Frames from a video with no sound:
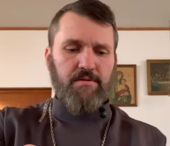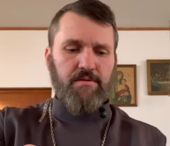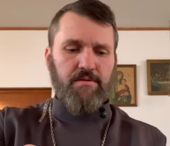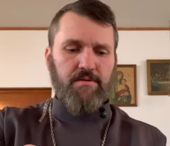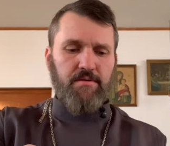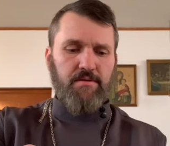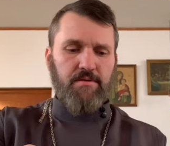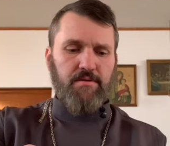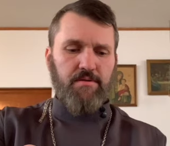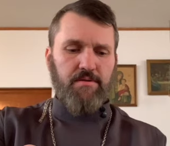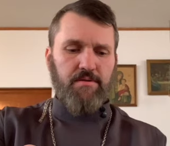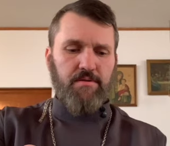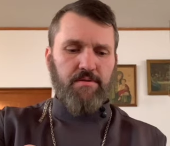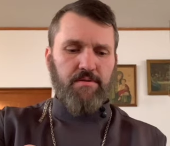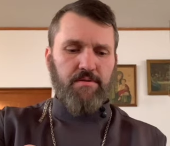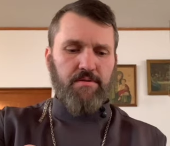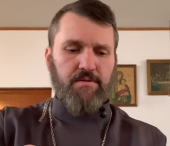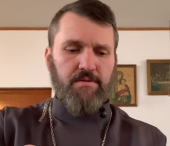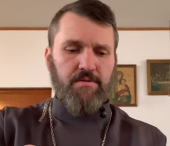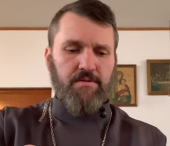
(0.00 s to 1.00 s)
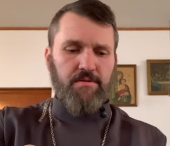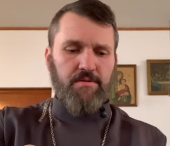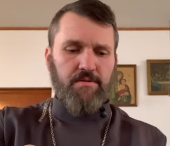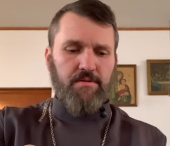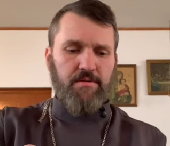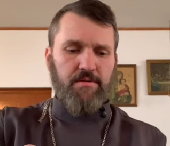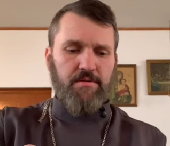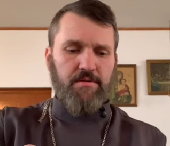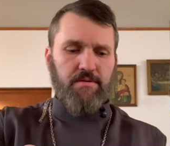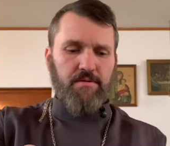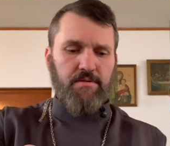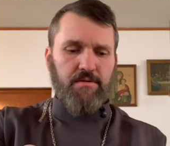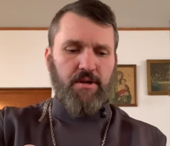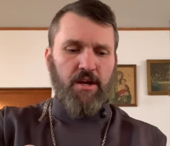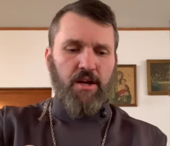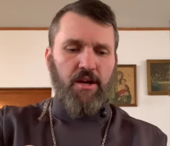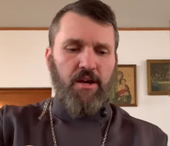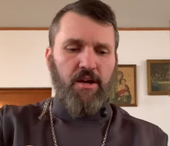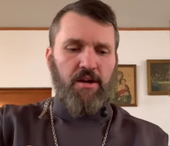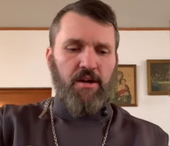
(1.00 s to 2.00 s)

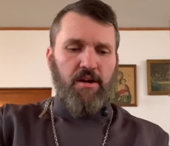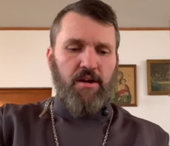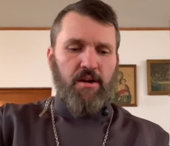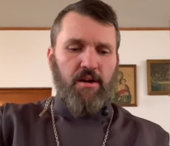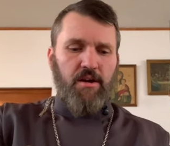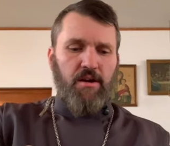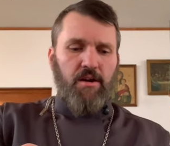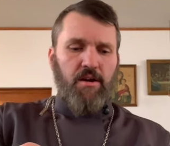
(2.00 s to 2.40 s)
(no one is talking)